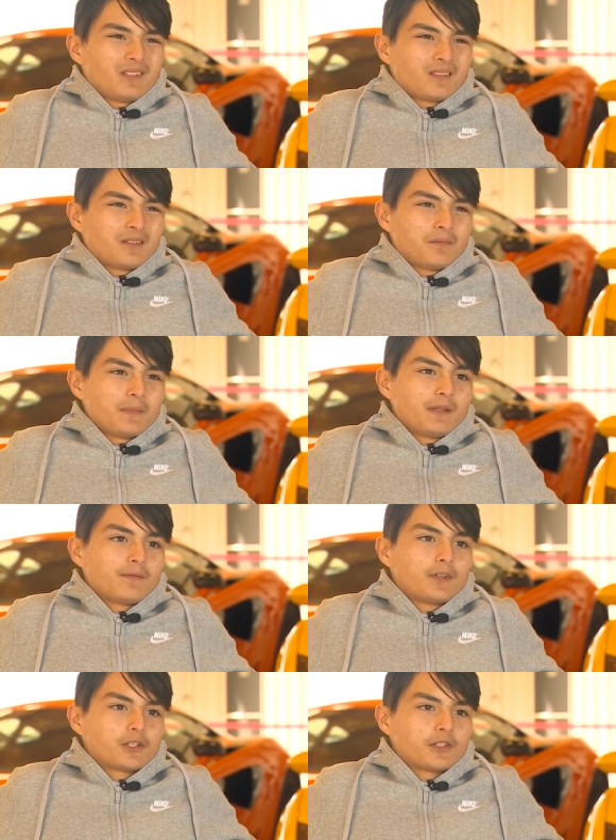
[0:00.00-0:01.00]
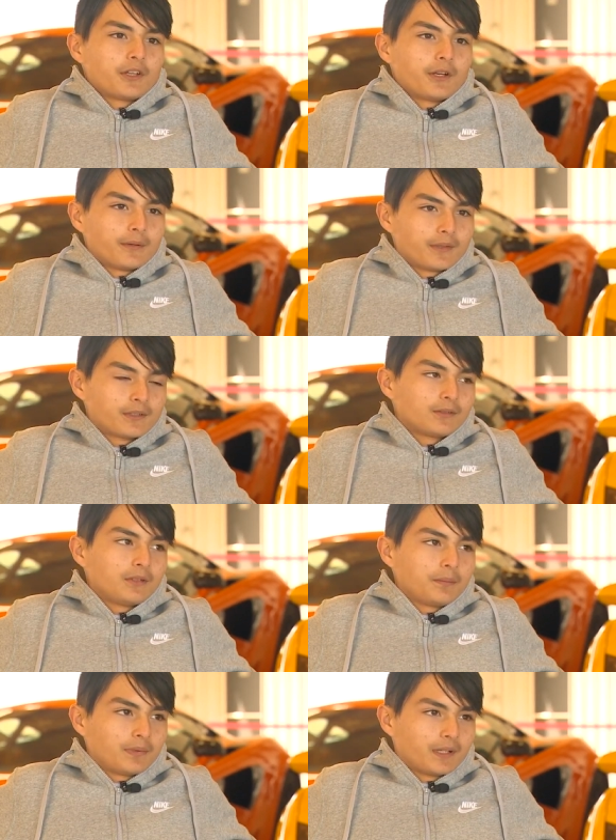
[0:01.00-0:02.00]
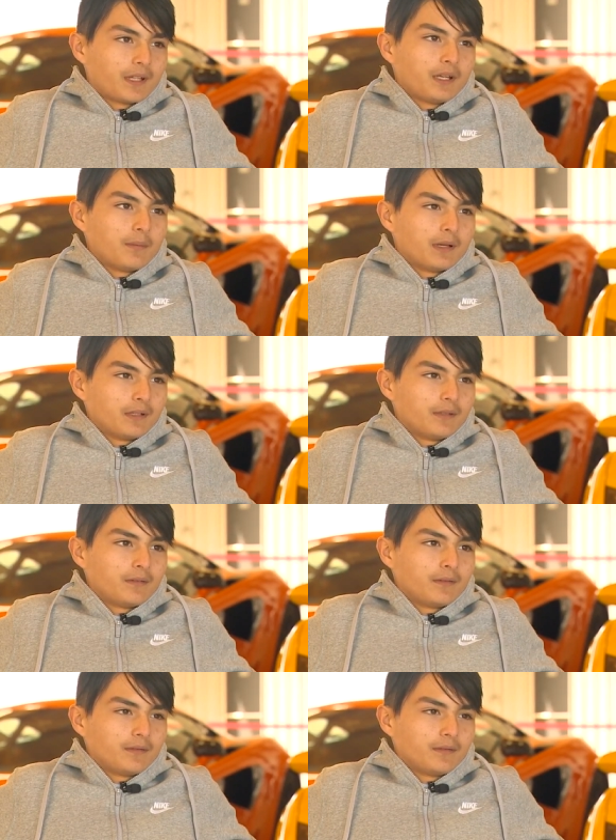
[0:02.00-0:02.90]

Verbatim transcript: of me uh, being in foster care. That's the only part I hate about it.